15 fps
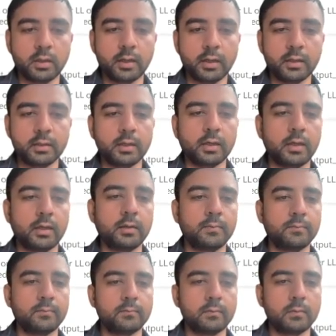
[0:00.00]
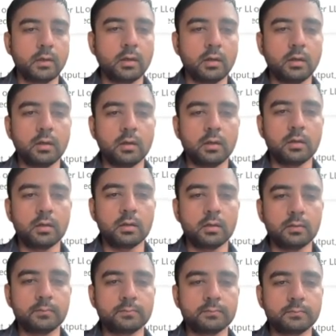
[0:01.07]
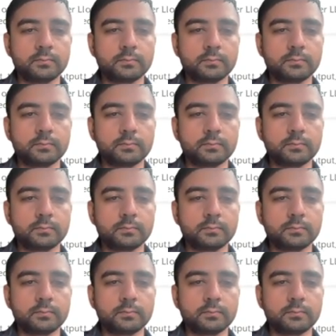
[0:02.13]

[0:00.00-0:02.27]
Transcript: And then um,